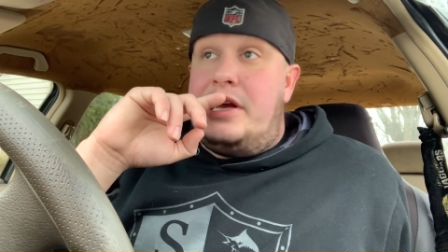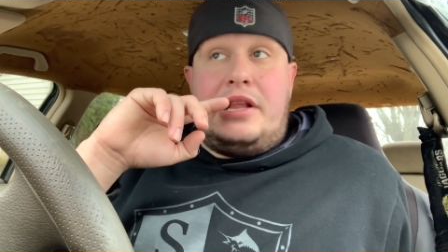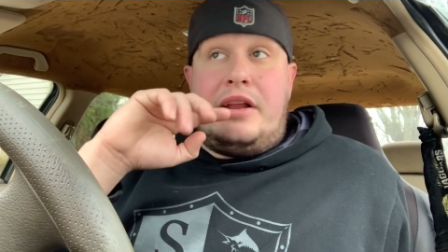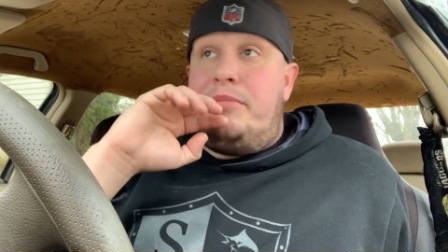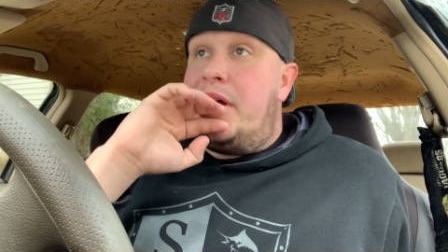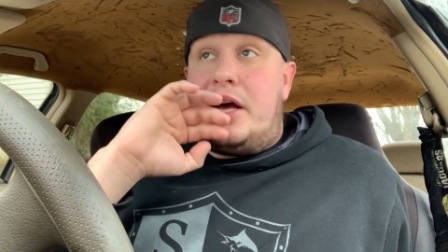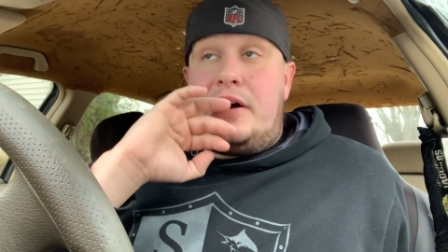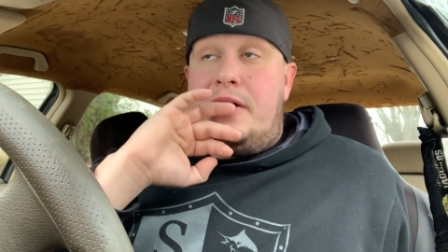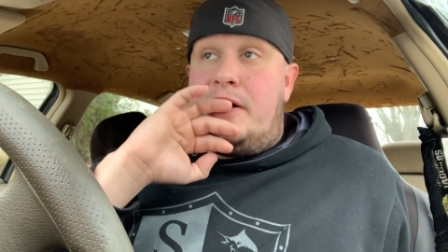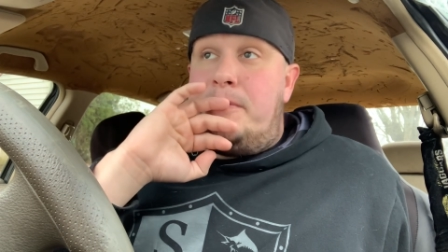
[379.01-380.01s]
And then we got
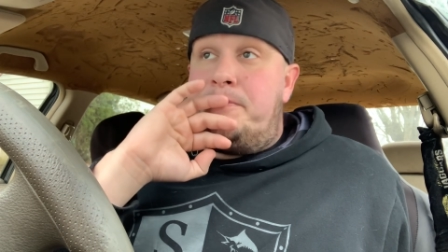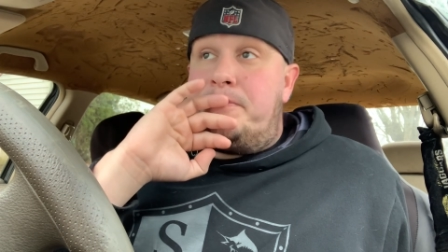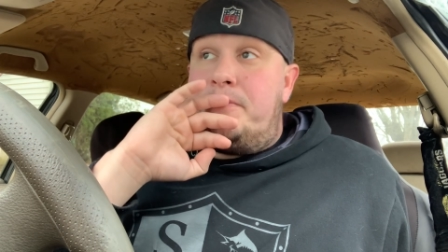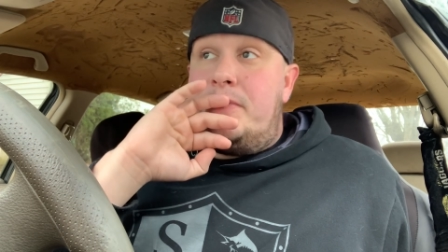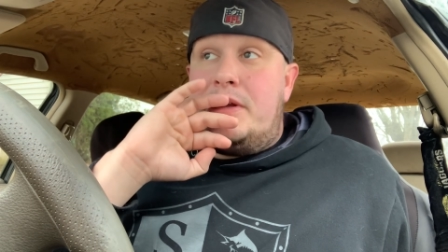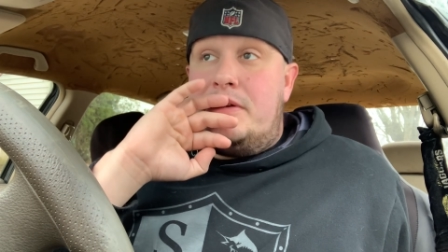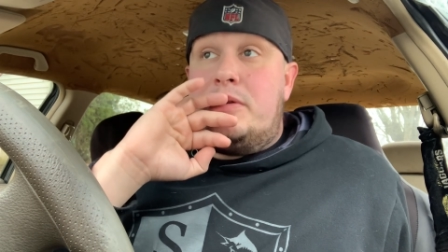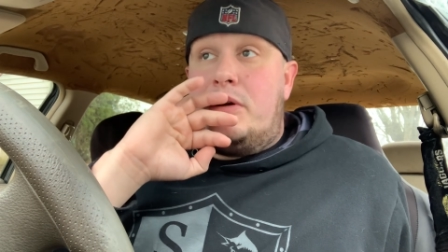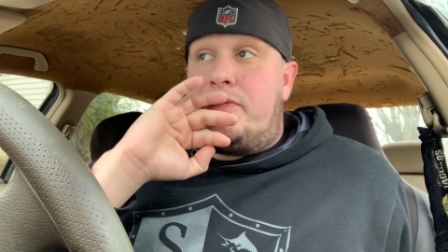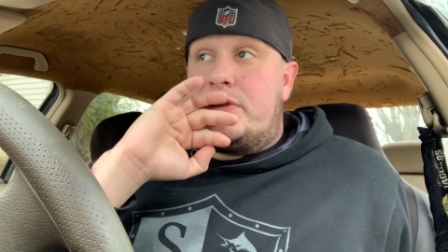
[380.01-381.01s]
to, um,
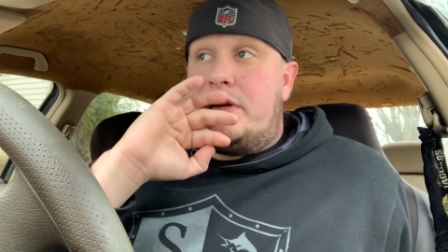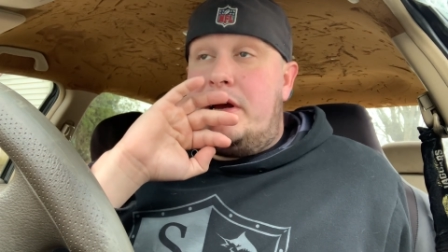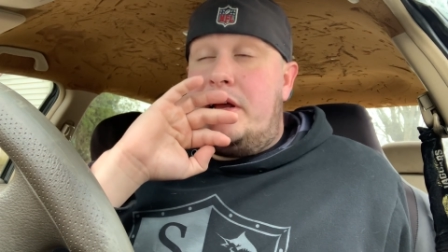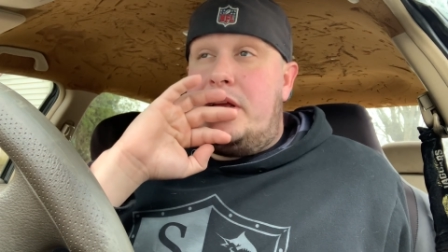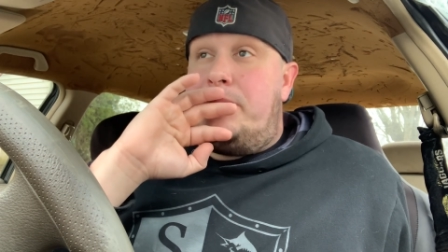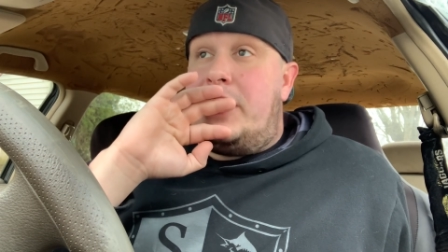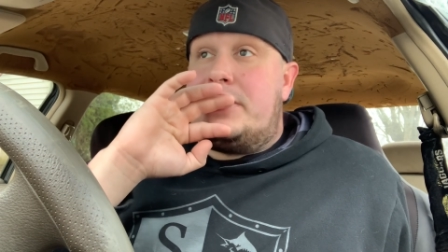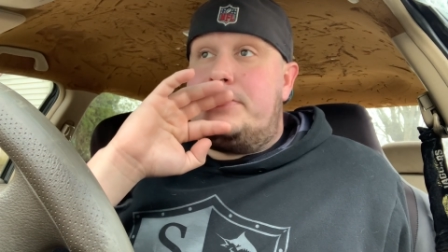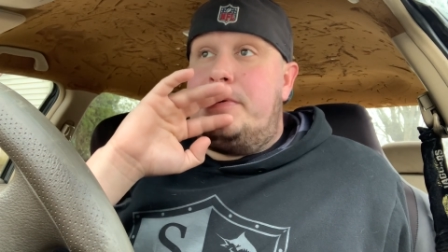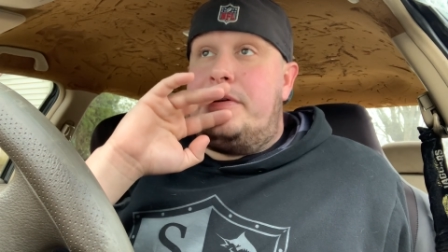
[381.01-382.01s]
look for, some, and then
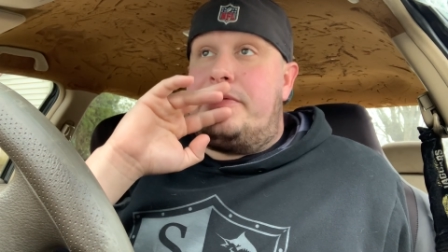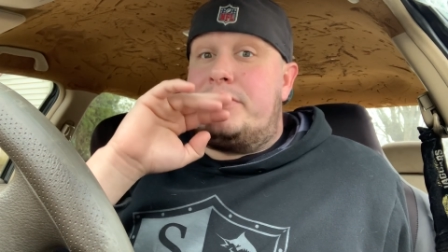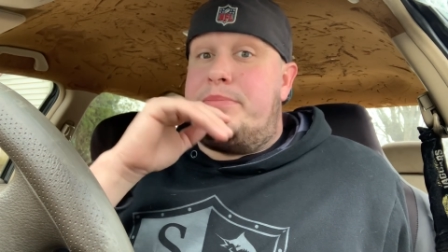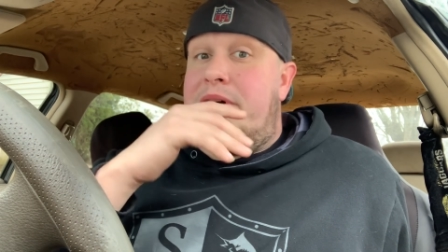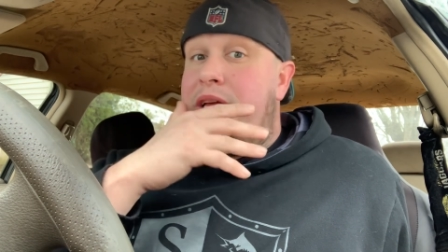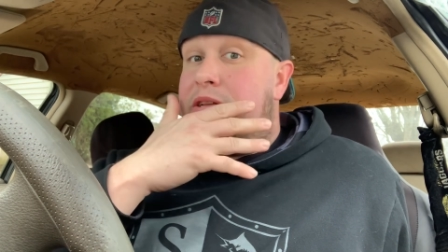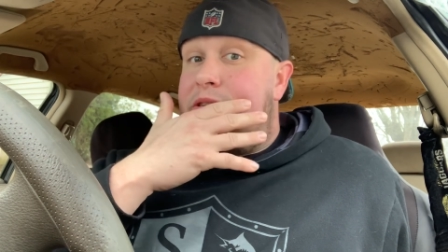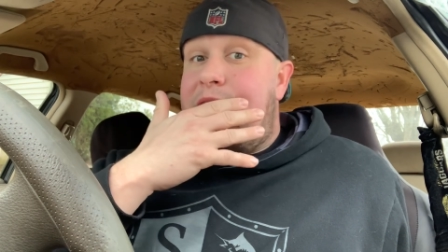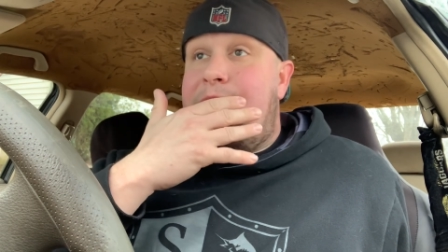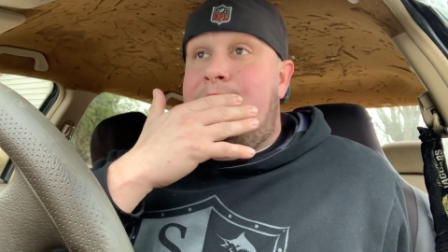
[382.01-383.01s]
possibly look for somebody in the
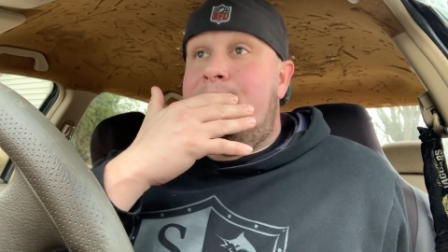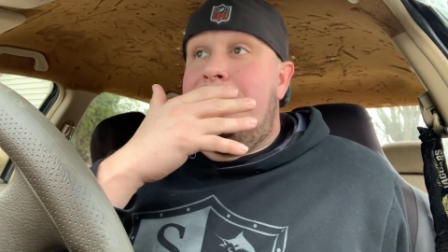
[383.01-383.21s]
draft.